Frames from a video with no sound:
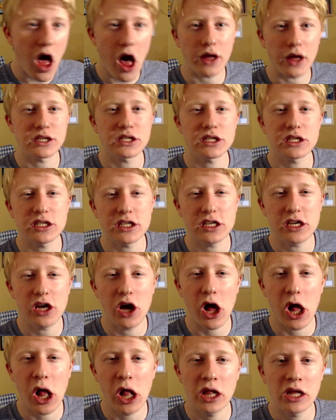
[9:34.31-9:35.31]
I'll see
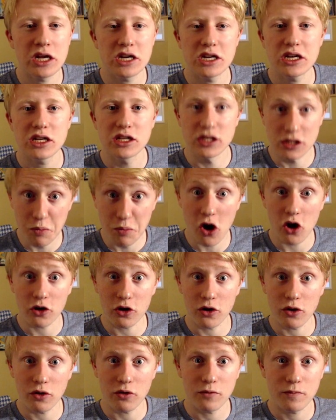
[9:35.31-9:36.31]
y'all
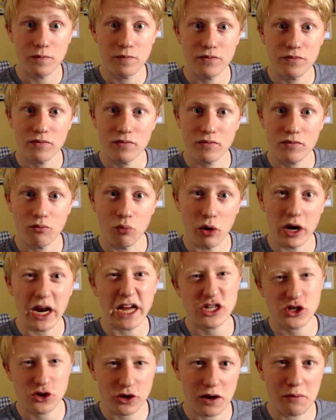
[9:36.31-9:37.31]
tomorrow when I
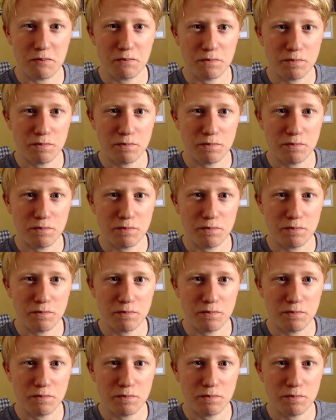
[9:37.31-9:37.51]
stream.